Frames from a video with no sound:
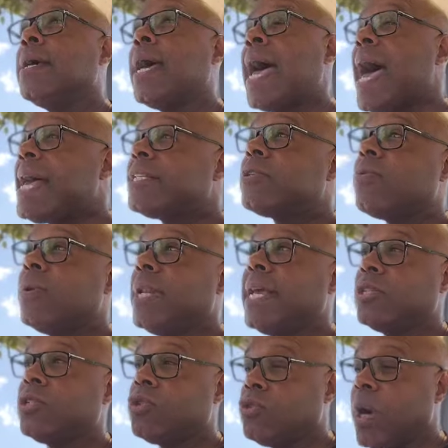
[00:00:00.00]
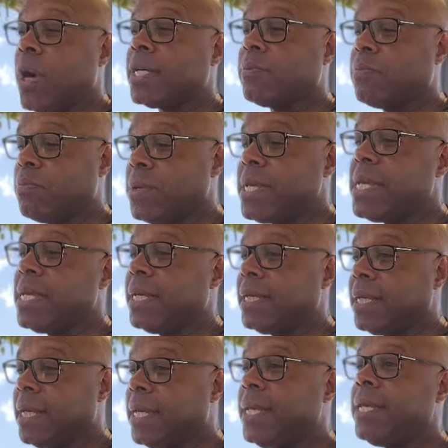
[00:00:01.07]
as it relates to us
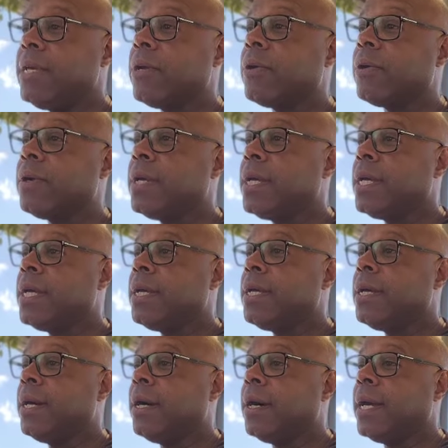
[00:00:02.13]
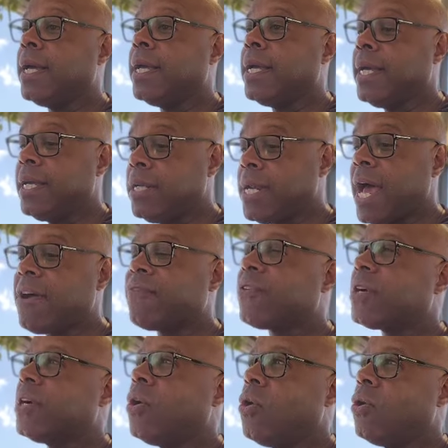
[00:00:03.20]
being here in
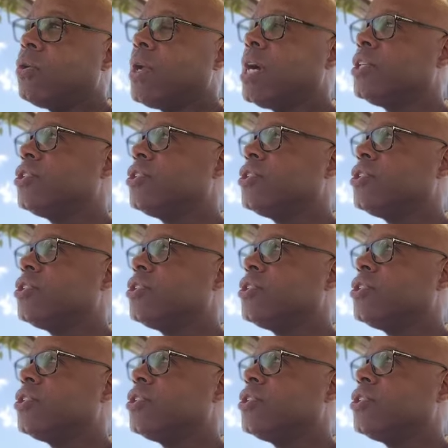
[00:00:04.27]
Africa on our